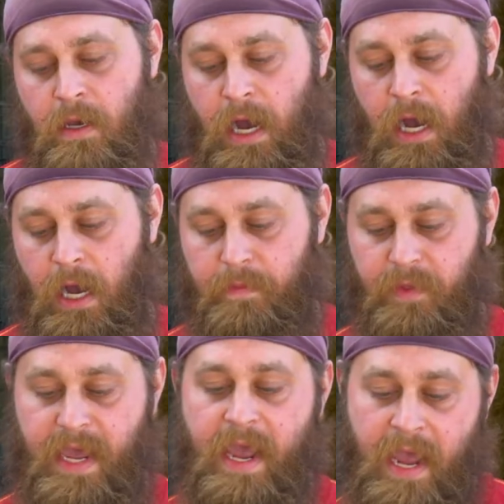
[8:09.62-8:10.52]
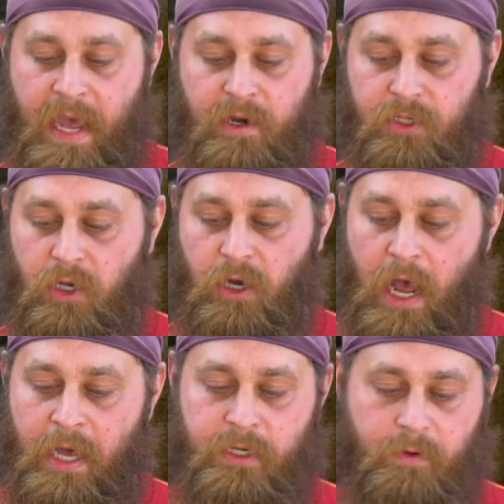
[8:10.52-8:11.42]
The gate handles hook
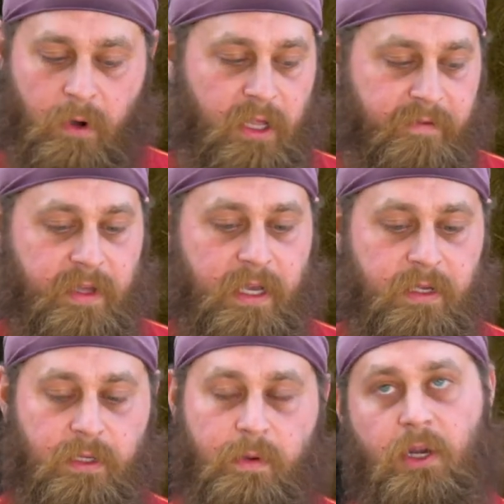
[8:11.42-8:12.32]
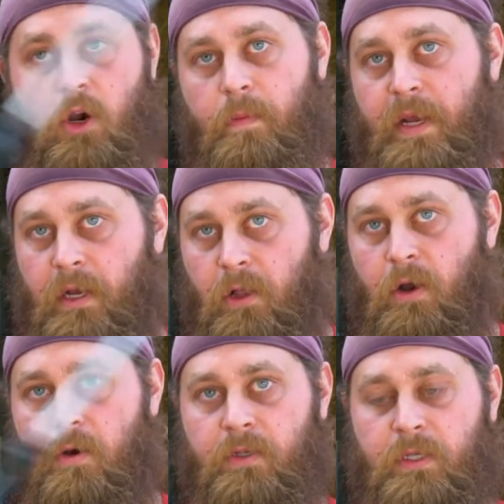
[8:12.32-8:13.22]
onto all of these, so we can open and
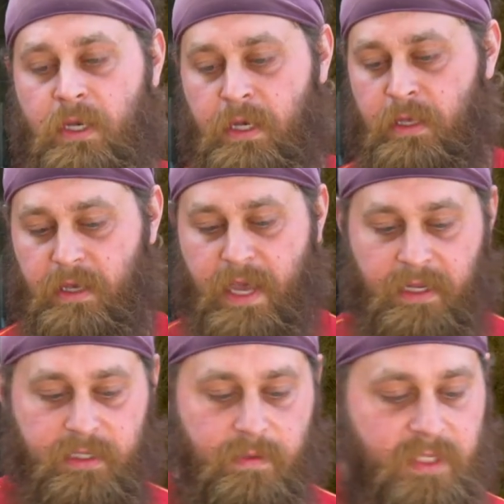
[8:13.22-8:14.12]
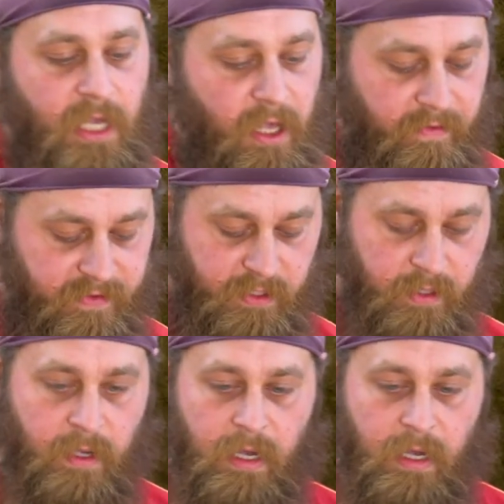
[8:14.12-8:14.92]
close the gates themselves.